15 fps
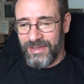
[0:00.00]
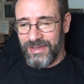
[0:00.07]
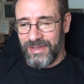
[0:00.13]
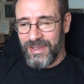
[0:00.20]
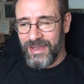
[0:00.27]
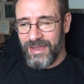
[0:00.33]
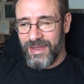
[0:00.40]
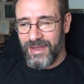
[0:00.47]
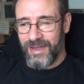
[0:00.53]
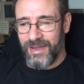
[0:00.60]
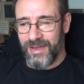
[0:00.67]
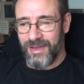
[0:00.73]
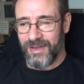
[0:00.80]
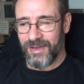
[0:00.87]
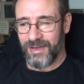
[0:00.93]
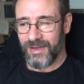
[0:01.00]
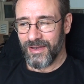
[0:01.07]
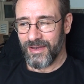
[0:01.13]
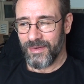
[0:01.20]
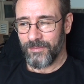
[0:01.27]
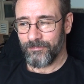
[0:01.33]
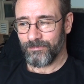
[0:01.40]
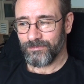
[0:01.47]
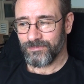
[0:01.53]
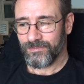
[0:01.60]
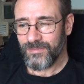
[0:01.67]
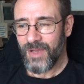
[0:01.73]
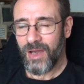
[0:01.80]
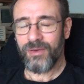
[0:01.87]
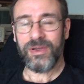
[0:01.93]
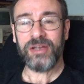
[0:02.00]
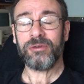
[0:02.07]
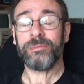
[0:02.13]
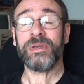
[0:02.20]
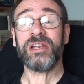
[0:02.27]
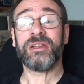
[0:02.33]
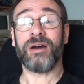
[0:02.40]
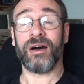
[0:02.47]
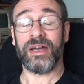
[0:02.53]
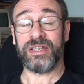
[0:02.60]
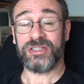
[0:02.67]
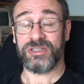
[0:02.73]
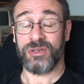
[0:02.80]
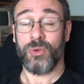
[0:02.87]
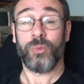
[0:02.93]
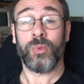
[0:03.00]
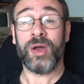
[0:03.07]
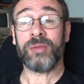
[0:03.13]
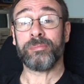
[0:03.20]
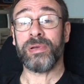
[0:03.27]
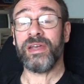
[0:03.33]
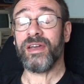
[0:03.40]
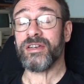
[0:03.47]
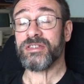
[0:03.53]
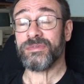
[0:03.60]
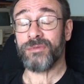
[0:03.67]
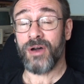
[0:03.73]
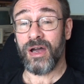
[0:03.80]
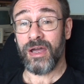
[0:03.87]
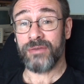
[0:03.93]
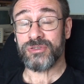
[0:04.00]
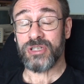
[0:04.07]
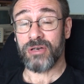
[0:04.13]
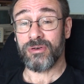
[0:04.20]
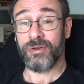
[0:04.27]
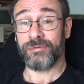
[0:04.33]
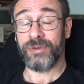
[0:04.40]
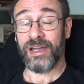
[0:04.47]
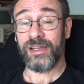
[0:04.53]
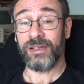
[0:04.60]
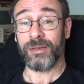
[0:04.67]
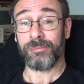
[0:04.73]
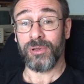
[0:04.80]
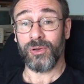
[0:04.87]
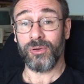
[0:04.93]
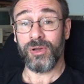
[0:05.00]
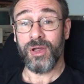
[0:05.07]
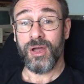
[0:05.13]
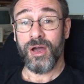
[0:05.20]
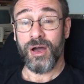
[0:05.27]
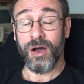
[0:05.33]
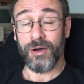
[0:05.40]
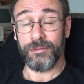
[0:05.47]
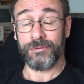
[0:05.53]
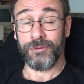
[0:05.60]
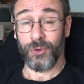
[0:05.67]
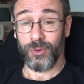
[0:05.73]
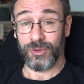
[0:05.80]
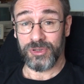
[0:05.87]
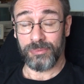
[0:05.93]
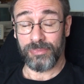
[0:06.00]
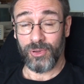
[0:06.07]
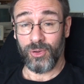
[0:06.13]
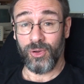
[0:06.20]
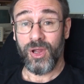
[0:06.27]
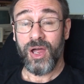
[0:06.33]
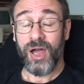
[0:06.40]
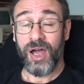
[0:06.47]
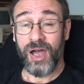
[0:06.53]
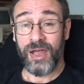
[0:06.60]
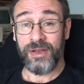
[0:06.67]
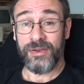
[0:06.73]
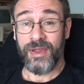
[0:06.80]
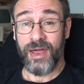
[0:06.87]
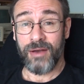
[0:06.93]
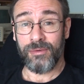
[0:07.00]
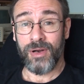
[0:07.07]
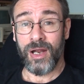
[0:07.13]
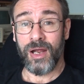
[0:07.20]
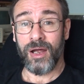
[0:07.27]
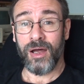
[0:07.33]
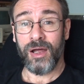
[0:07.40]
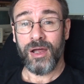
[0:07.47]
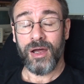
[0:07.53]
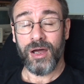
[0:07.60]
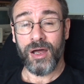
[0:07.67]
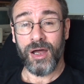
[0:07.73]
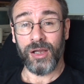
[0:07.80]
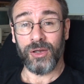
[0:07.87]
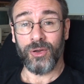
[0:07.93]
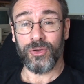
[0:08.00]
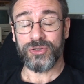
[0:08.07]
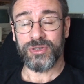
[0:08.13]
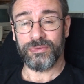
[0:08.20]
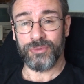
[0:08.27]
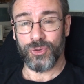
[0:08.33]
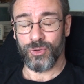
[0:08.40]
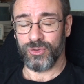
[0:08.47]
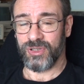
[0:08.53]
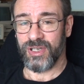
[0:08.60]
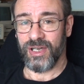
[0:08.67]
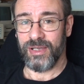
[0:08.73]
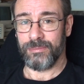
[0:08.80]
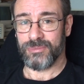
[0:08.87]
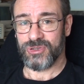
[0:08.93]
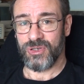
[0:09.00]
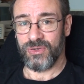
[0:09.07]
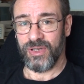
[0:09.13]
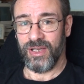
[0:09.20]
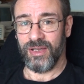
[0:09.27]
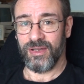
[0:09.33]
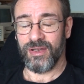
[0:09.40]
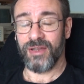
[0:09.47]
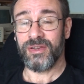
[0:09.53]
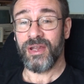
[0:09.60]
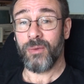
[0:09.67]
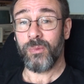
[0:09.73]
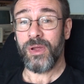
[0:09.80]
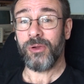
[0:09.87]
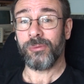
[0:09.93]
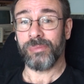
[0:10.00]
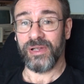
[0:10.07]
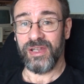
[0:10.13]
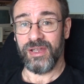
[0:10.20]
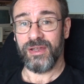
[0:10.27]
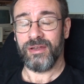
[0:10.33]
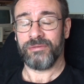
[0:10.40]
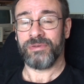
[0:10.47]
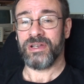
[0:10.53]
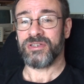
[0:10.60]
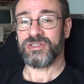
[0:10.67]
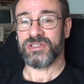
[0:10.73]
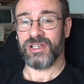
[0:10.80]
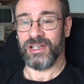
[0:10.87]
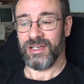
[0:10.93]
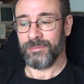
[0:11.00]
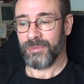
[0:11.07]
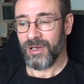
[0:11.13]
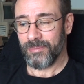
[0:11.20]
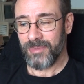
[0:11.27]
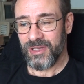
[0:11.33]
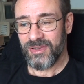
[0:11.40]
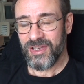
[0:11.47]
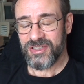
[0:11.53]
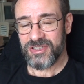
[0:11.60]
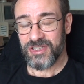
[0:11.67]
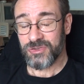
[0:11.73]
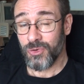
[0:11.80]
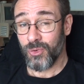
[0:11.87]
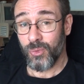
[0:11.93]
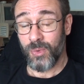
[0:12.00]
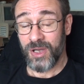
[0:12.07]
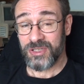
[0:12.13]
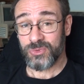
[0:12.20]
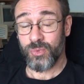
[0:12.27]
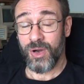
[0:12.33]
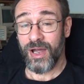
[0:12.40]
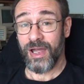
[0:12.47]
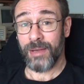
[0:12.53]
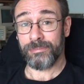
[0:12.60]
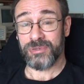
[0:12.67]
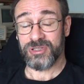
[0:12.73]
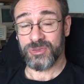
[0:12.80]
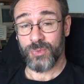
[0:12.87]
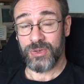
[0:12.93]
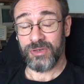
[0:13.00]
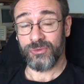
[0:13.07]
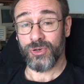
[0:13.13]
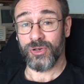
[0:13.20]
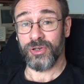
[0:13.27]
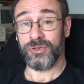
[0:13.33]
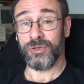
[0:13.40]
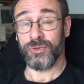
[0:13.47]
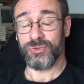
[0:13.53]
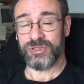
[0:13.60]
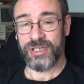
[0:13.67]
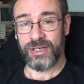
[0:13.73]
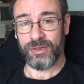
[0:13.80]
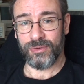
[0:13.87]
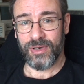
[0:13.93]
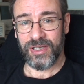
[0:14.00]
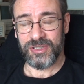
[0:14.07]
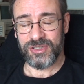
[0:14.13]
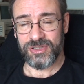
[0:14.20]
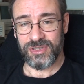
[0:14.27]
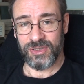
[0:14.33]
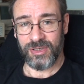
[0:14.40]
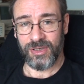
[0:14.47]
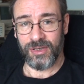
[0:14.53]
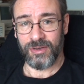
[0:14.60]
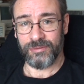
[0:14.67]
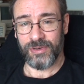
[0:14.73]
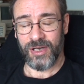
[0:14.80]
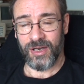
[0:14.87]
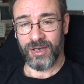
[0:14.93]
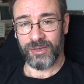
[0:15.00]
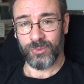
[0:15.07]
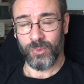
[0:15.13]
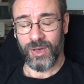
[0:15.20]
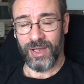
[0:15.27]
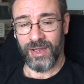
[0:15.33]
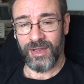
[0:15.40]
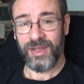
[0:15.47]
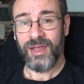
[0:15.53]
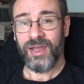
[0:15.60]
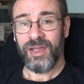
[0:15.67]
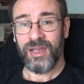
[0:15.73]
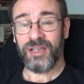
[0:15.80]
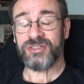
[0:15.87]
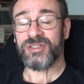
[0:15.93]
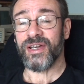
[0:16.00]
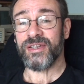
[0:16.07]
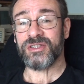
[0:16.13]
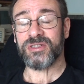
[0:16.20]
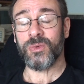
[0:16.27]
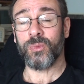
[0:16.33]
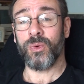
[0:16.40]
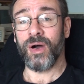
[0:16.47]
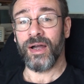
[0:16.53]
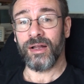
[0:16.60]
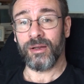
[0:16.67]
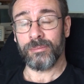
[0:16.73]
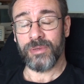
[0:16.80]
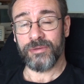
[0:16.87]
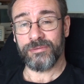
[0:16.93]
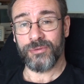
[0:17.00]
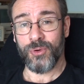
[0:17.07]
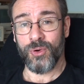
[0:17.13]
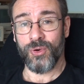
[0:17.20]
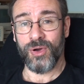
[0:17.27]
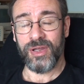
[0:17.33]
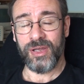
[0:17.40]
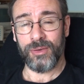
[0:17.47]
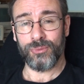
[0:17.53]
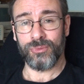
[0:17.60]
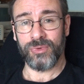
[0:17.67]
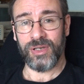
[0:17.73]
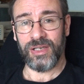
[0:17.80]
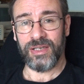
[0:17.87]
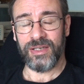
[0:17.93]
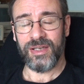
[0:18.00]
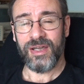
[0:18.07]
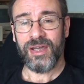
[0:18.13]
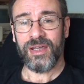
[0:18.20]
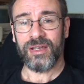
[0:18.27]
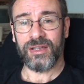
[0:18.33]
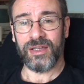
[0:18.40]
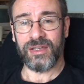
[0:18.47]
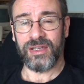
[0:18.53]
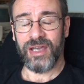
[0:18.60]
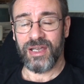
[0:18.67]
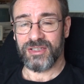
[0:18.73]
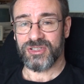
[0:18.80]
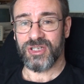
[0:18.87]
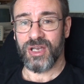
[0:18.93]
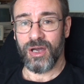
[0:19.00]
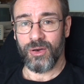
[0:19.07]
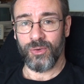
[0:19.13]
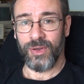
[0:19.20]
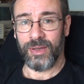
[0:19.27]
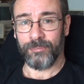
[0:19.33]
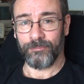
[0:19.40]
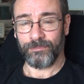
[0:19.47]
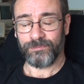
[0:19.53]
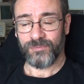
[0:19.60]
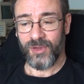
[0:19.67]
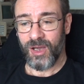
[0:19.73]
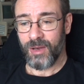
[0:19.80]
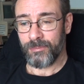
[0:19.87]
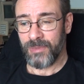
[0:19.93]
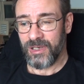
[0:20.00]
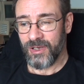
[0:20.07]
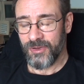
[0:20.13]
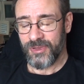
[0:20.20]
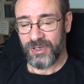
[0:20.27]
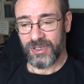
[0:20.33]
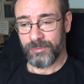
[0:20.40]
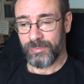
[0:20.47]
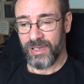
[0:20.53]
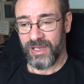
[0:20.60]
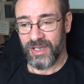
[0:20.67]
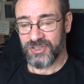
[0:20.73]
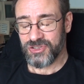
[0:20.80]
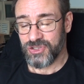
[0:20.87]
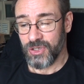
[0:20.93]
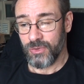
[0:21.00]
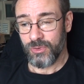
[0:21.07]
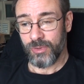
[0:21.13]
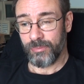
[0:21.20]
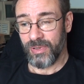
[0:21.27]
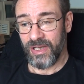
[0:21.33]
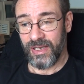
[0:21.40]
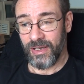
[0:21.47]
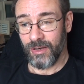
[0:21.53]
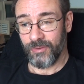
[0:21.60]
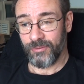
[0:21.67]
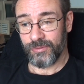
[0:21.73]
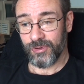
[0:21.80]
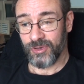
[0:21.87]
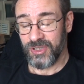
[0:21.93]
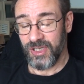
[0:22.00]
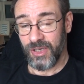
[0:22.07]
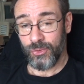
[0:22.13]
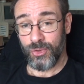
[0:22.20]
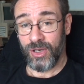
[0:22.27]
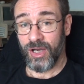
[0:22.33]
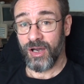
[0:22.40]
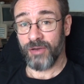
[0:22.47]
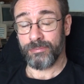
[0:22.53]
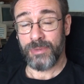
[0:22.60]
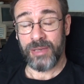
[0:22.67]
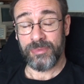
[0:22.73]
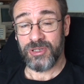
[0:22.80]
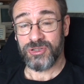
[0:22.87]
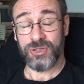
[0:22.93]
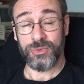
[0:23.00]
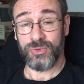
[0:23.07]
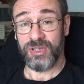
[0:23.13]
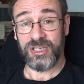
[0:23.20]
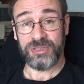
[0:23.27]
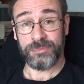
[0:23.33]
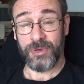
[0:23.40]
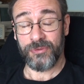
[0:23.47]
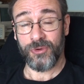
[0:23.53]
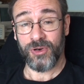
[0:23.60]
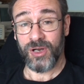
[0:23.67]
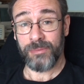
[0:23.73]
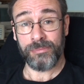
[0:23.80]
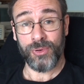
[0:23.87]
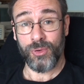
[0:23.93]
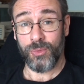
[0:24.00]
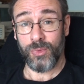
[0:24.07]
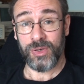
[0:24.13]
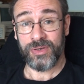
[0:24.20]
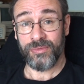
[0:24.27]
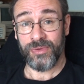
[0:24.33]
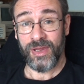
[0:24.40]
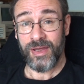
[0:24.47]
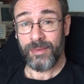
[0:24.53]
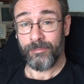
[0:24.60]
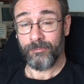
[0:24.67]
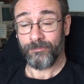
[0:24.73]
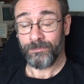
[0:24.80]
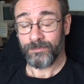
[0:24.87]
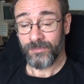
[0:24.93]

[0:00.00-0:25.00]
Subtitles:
Yeah. No, it'll be nice when PS5s are available, affordable, and there are a lot of good games on it, and there will be eventually. But I mean, this is always what happens when you've got a new generation of hardware. It takes a while before it really gets going. I mean, I think the PS2 had been out for a year and a half, maybe 2 years before I bought one of them.